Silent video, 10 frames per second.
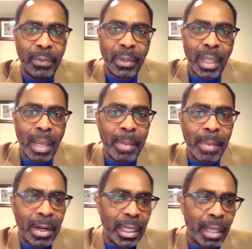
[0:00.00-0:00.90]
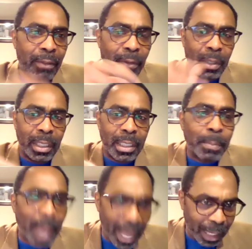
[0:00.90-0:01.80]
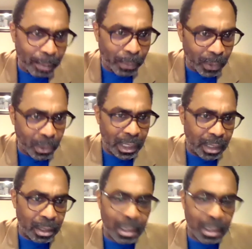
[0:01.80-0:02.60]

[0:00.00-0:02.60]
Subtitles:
mRNA for the spike protein